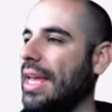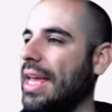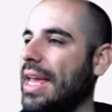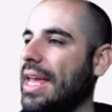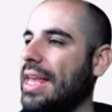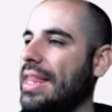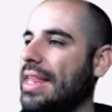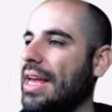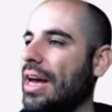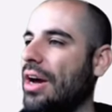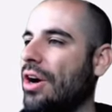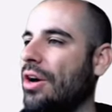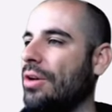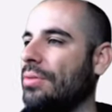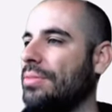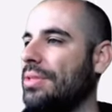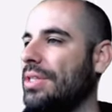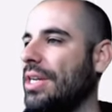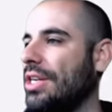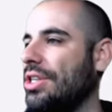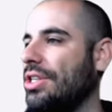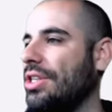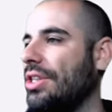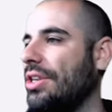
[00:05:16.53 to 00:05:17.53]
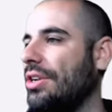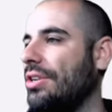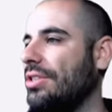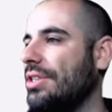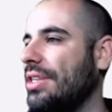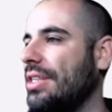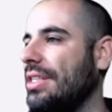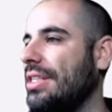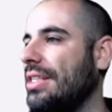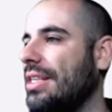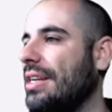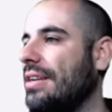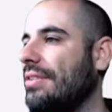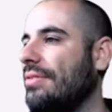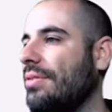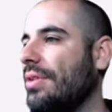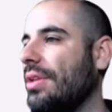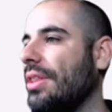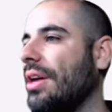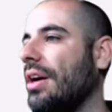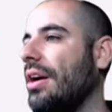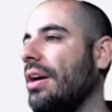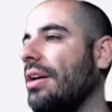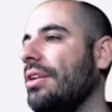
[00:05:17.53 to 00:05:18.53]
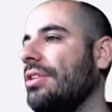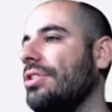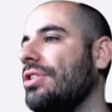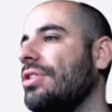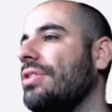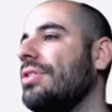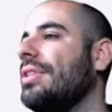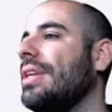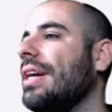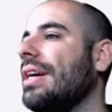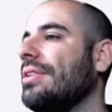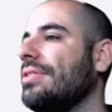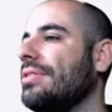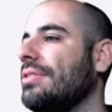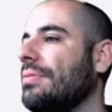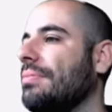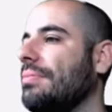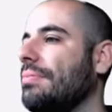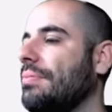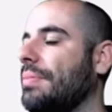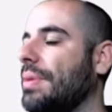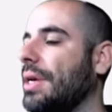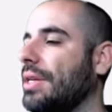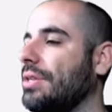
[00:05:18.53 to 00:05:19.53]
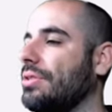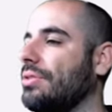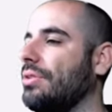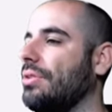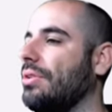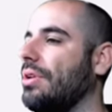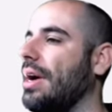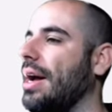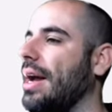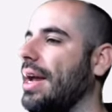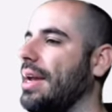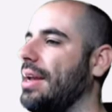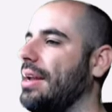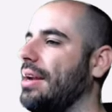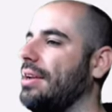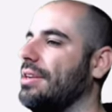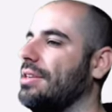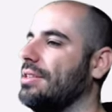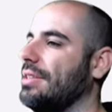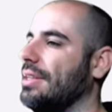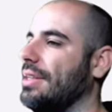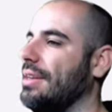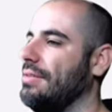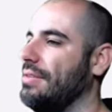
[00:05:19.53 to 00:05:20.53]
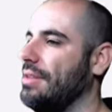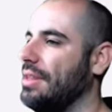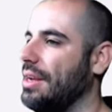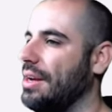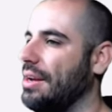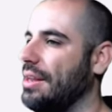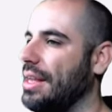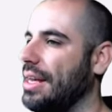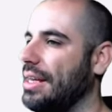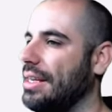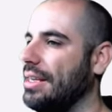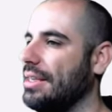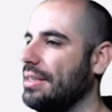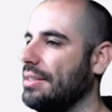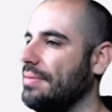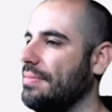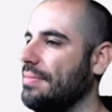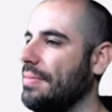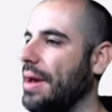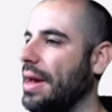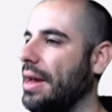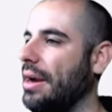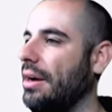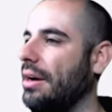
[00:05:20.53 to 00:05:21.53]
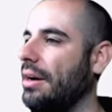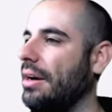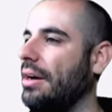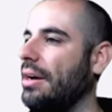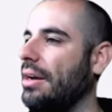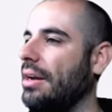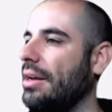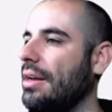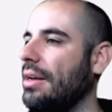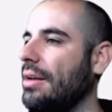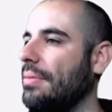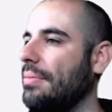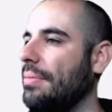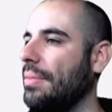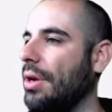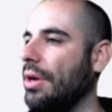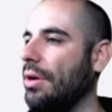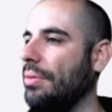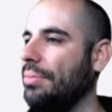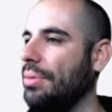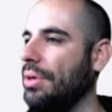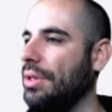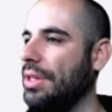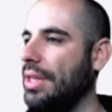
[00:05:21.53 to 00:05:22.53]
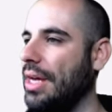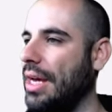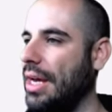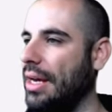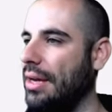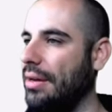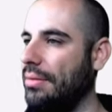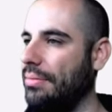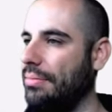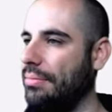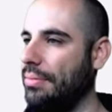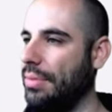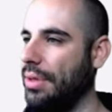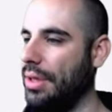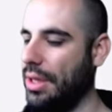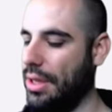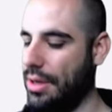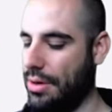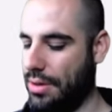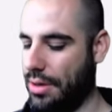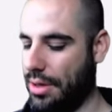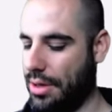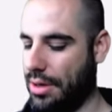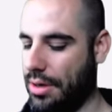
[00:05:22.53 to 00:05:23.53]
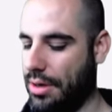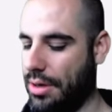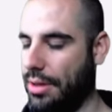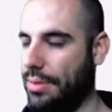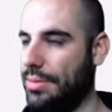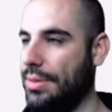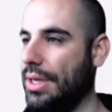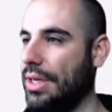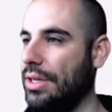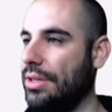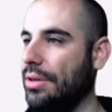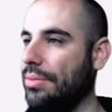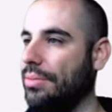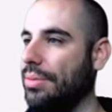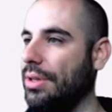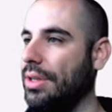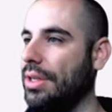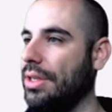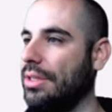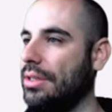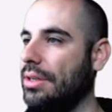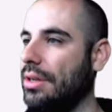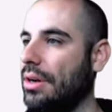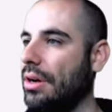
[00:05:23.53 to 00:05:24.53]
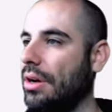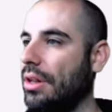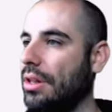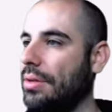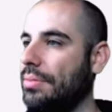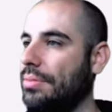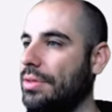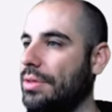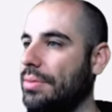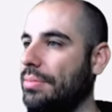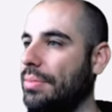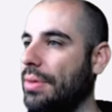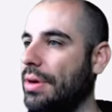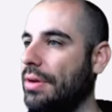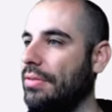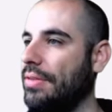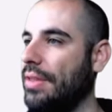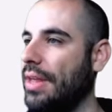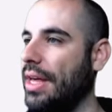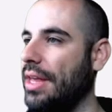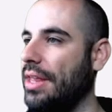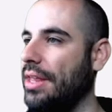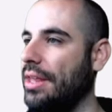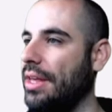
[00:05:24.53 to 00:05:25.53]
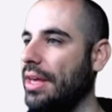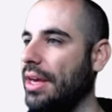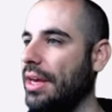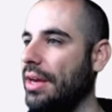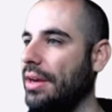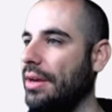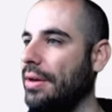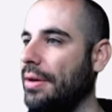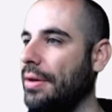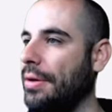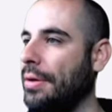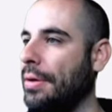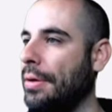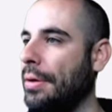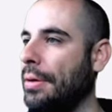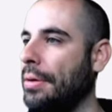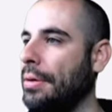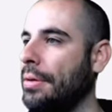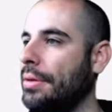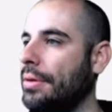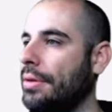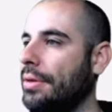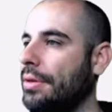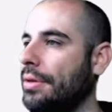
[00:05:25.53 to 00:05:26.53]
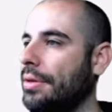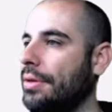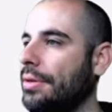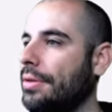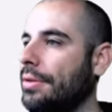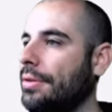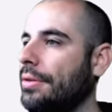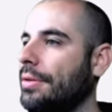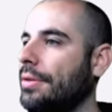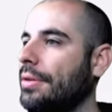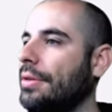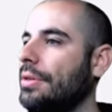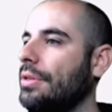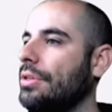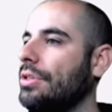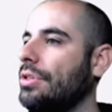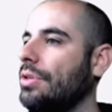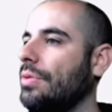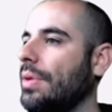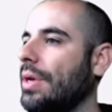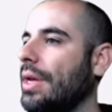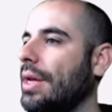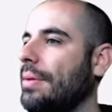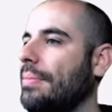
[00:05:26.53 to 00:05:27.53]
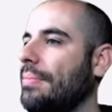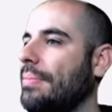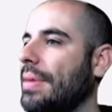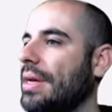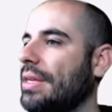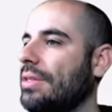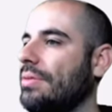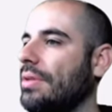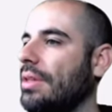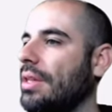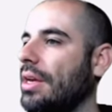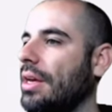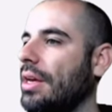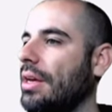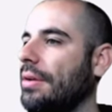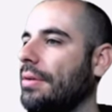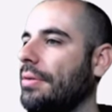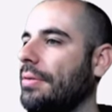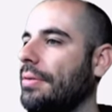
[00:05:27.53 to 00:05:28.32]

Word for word: in that home section, there's a div with a 2,000 pixel height, and I'll just leave it there. That doesn't matter, but I'll put that below the columns. Actually, I'll put these columns above that thing so we can mess with it.